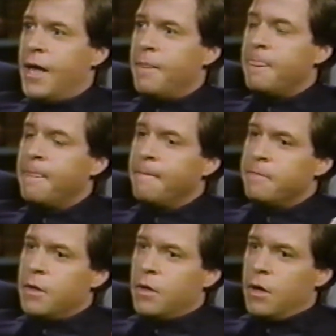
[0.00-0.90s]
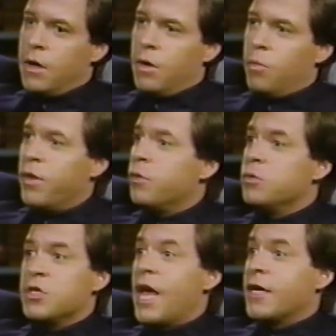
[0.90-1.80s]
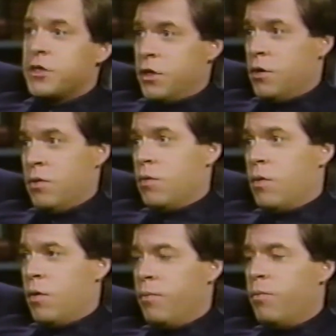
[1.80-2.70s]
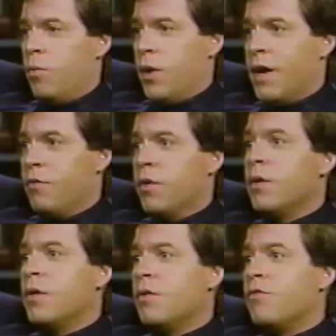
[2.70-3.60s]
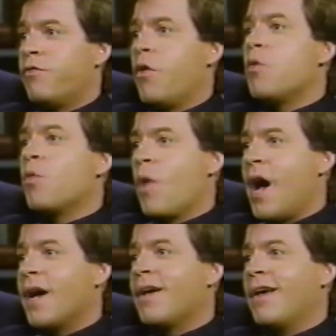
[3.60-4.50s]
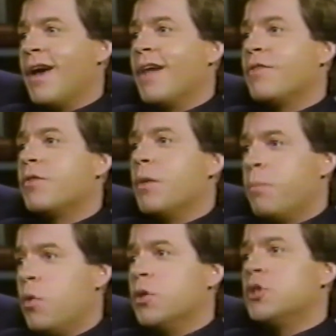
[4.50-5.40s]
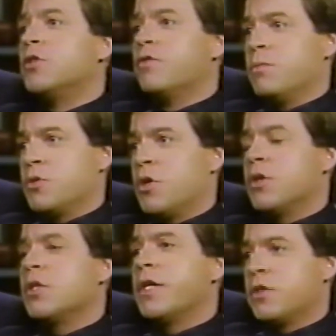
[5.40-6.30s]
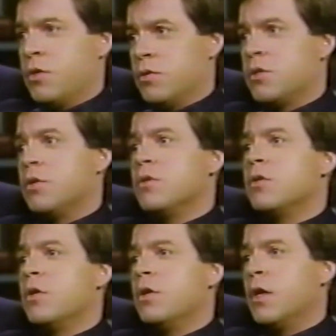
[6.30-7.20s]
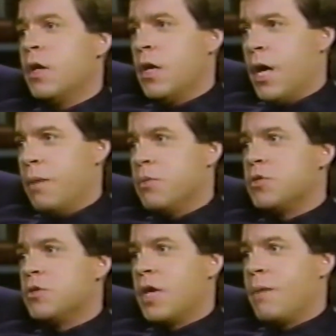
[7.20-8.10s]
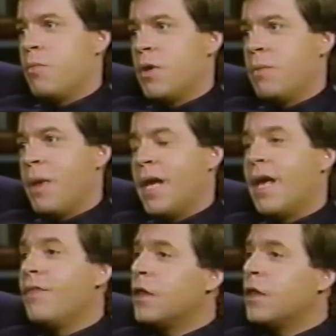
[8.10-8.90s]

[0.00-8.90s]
And whether it was an accident or whatever, folk rock got the push from songs like Turn, Turn, Turn and Mr. Tambourine Man. And